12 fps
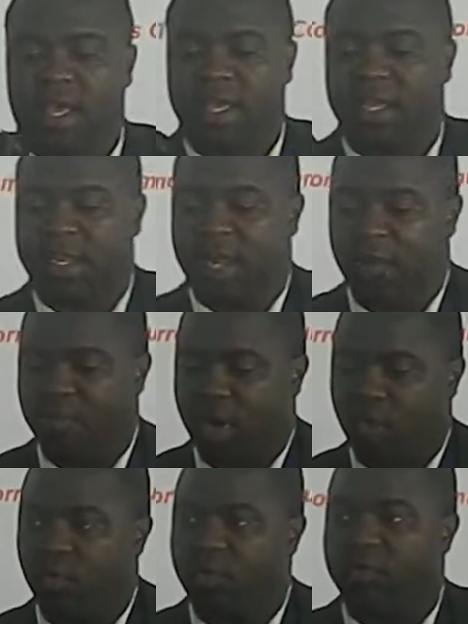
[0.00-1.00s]
in a number
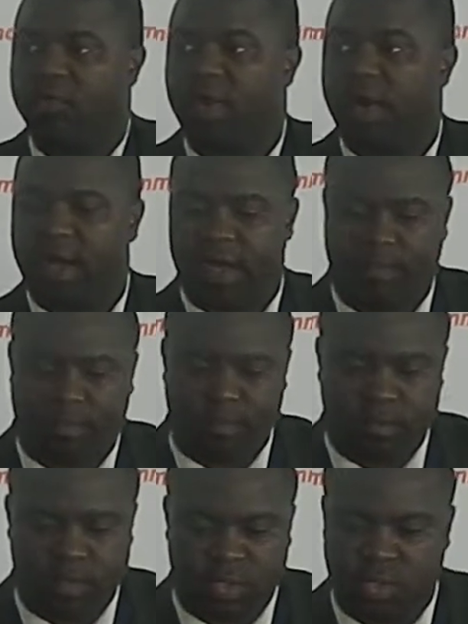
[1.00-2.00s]
of
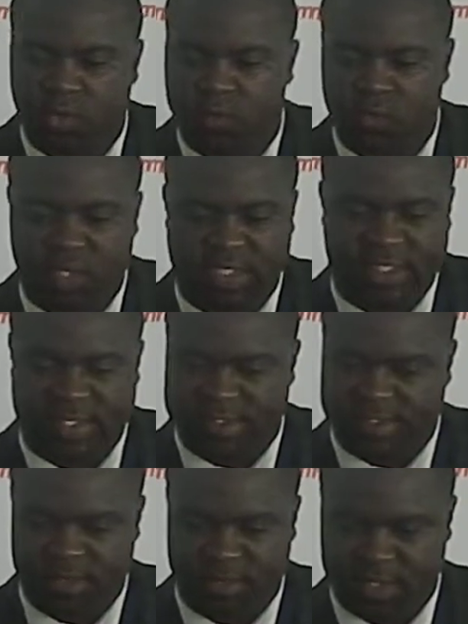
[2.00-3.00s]
software
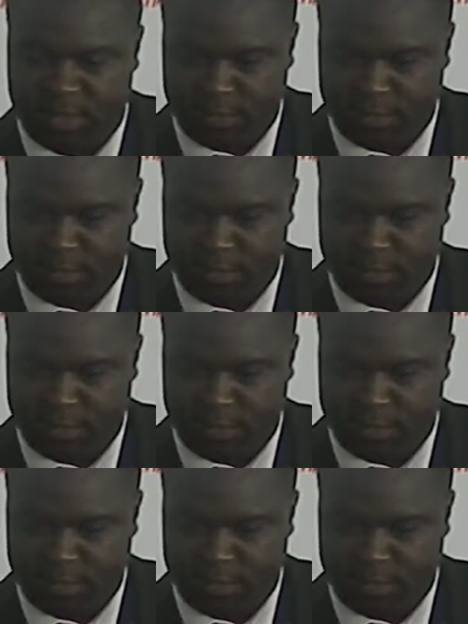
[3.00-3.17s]
systems.